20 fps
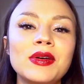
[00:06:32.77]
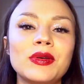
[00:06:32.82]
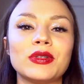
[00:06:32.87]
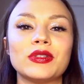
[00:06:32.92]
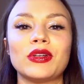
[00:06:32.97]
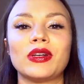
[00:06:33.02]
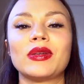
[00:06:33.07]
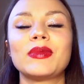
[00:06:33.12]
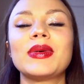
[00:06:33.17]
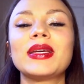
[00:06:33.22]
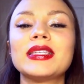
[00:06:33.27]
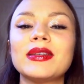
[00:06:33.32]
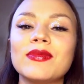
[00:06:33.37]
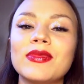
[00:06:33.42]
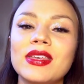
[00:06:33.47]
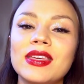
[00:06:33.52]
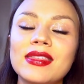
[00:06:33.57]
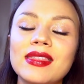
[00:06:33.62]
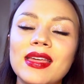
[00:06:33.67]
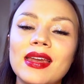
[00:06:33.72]
was trying to make
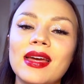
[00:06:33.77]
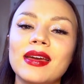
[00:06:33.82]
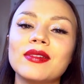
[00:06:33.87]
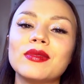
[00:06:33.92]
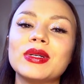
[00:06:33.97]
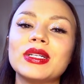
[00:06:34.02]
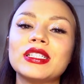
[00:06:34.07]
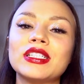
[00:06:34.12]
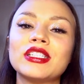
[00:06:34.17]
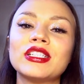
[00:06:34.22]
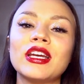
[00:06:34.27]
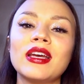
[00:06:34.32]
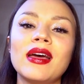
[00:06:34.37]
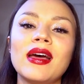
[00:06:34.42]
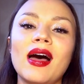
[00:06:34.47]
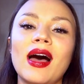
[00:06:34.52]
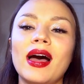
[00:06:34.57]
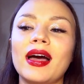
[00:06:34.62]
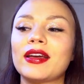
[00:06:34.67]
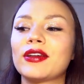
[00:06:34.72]
something that I wish
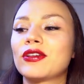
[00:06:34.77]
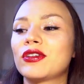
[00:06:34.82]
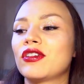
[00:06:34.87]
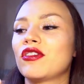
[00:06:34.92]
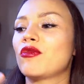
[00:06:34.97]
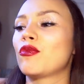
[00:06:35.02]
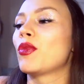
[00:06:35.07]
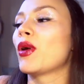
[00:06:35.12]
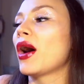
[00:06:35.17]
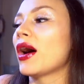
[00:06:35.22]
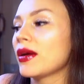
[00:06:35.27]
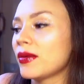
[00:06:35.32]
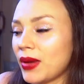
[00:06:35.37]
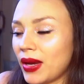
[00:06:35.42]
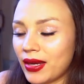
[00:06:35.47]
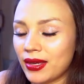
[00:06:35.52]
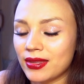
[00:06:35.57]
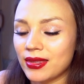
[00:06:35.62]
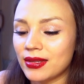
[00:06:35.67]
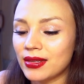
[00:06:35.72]
I could have bought
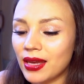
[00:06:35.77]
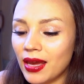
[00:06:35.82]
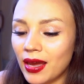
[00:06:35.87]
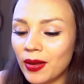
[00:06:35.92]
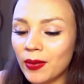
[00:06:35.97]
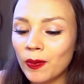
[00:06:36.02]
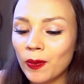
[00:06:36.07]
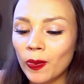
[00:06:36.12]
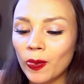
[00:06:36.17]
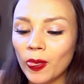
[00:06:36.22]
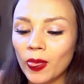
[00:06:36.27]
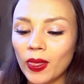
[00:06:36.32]
back in the day.